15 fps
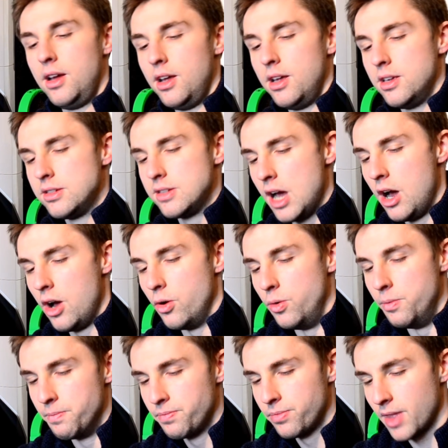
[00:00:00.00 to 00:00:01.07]
So,
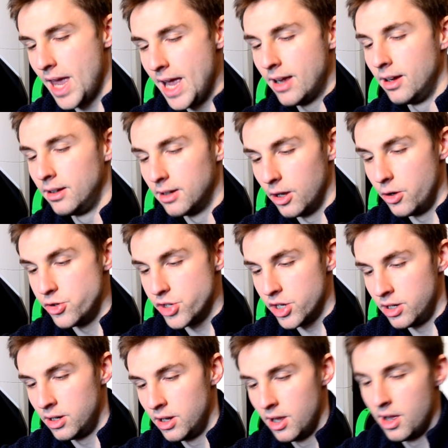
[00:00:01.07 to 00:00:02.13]
in
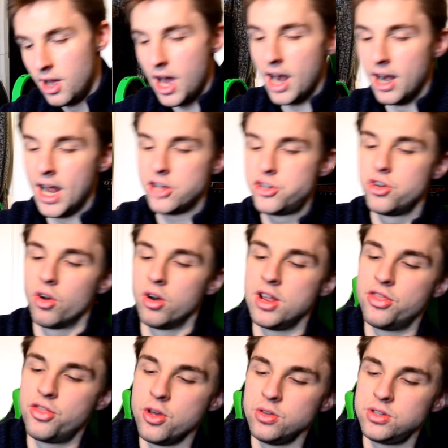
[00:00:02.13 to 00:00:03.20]
conclusion, unless you're an
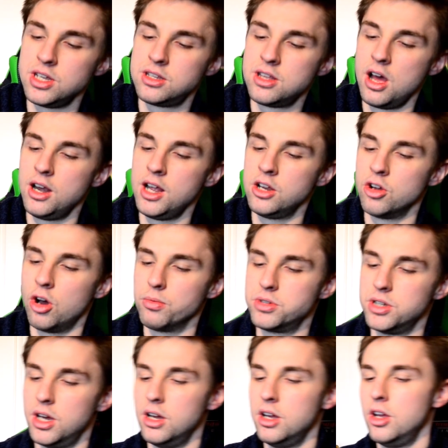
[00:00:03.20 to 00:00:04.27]
enthusiast early
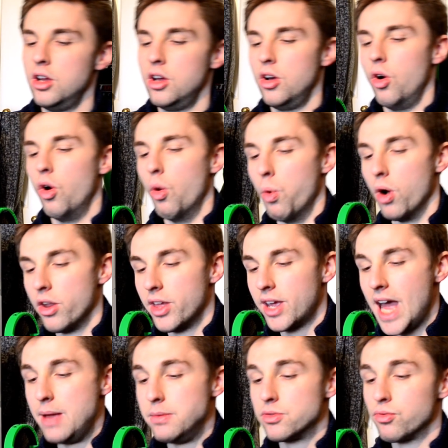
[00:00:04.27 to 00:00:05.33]
adopter, or one of the
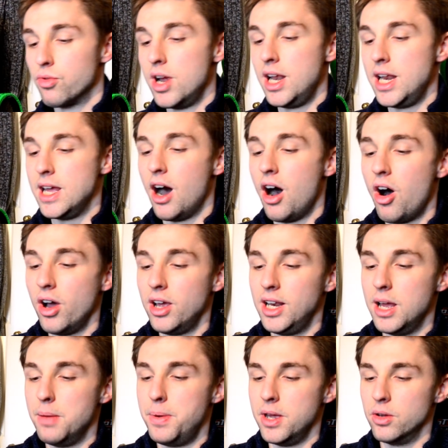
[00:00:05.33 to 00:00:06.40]
games really highly
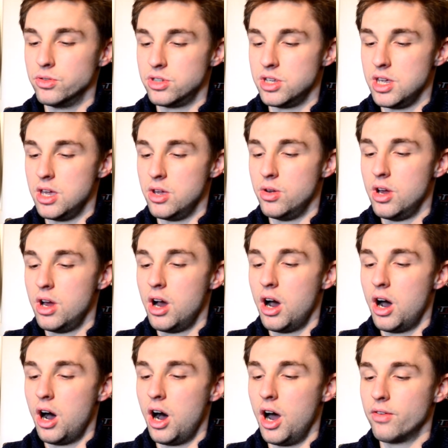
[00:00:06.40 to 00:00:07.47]
appeals to you,
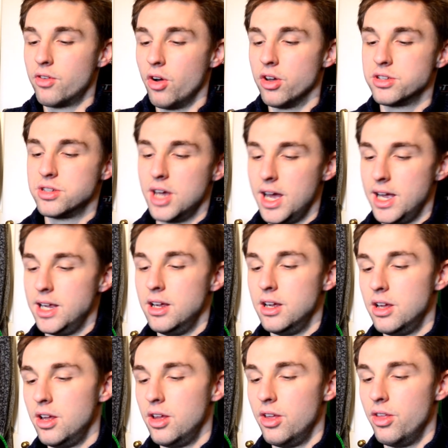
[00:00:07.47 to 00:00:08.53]
I've got to say,
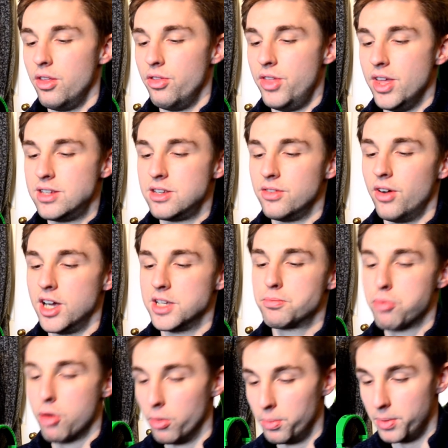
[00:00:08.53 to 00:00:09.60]
this device
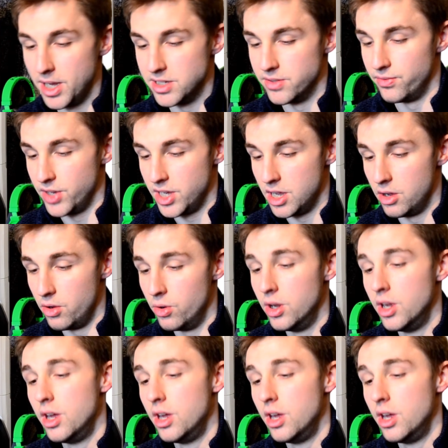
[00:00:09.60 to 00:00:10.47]
probably isn't for you.